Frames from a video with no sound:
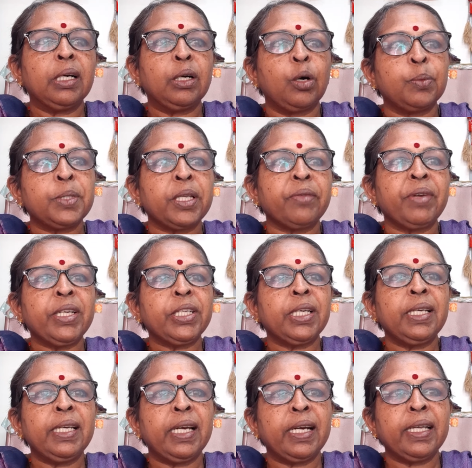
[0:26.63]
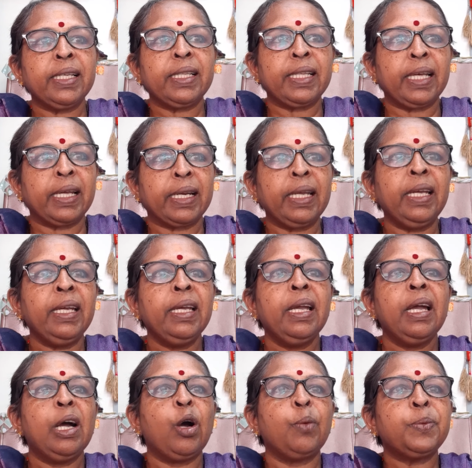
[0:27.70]
observational learning theory,
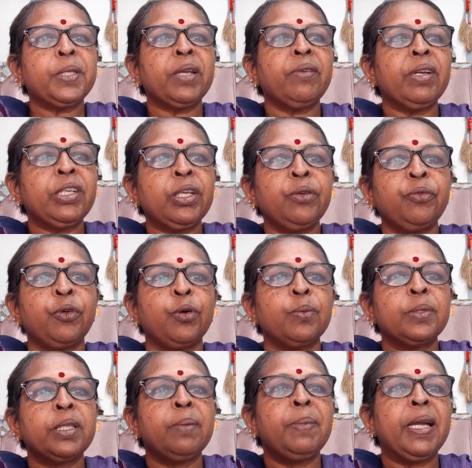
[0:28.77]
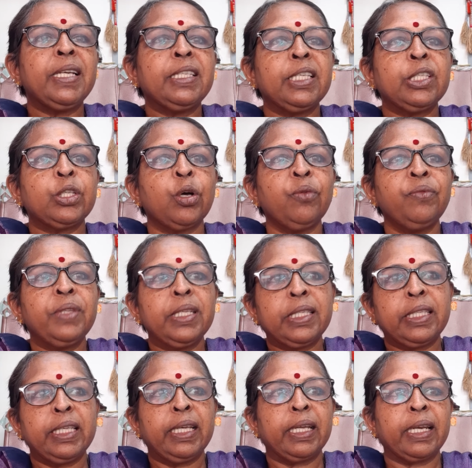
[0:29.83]
observation forms the basis of this
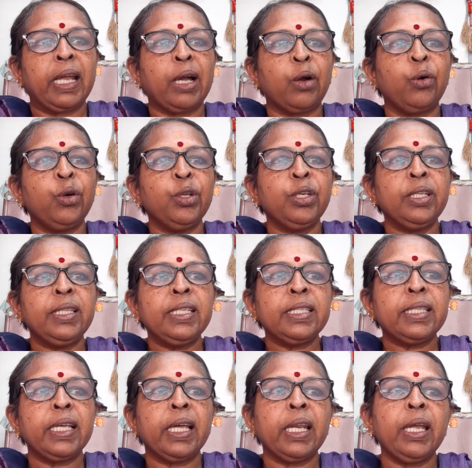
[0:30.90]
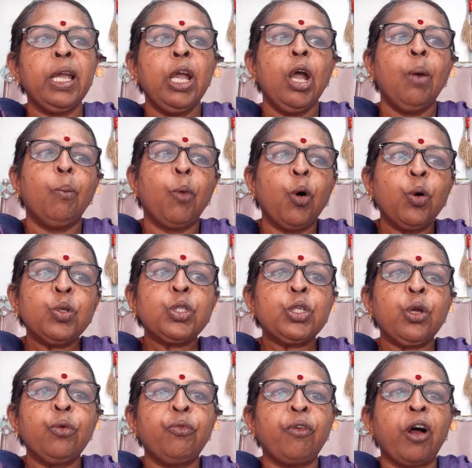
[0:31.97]
theory. According to this theory, most
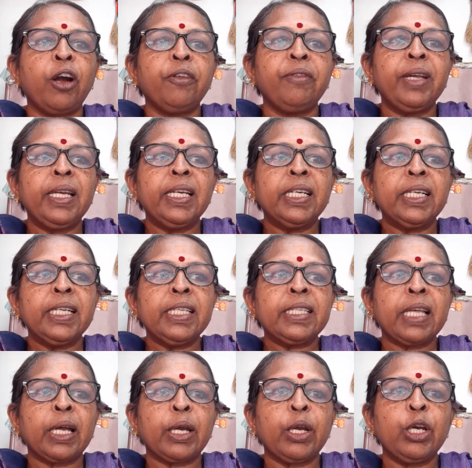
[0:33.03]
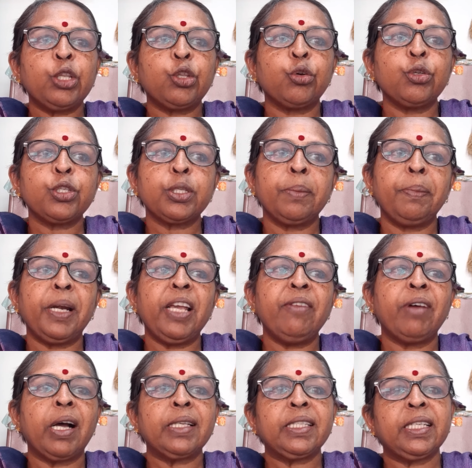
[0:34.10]
of what we learn is acquired through simply
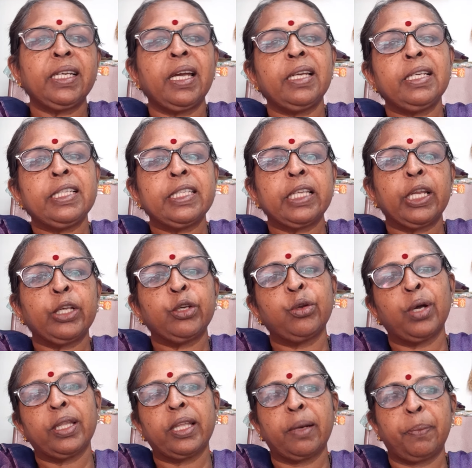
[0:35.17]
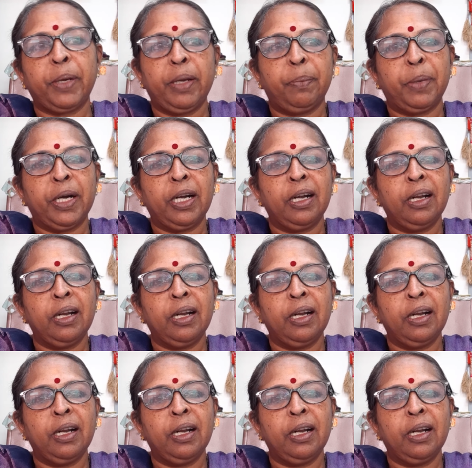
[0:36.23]
watching and listening to other people.